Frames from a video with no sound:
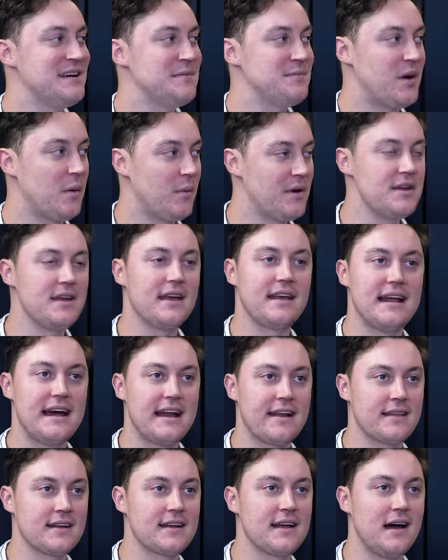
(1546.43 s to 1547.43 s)
But when you get
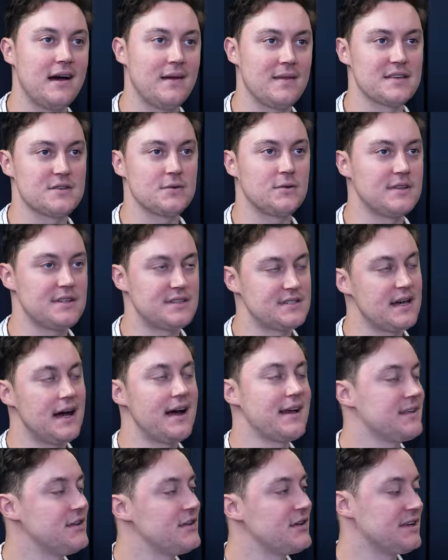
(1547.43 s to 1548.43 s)
out of the car, there's all this
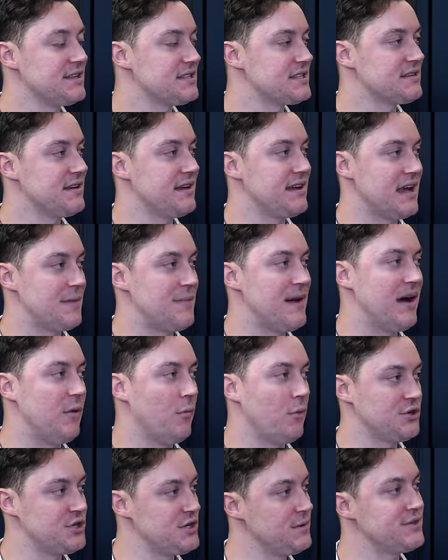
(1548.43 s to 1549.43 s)
data you can see about
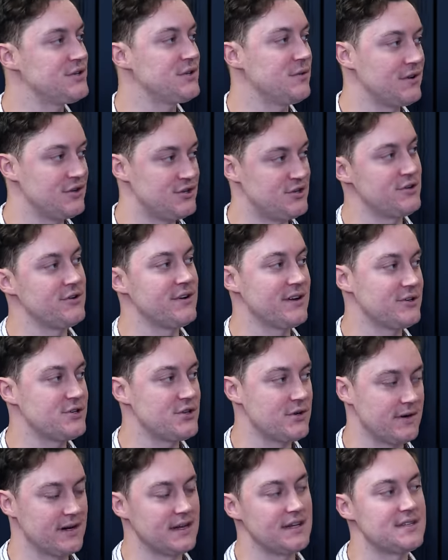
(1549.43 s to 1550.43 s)
what you were doing du
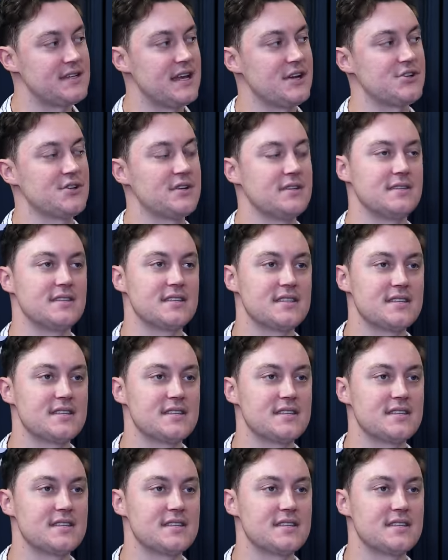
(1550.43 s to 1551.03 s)
during your session.